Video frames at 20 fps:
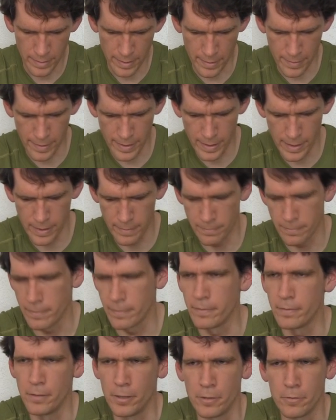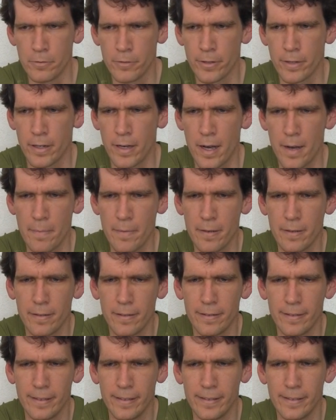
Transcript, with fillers: now I have no job.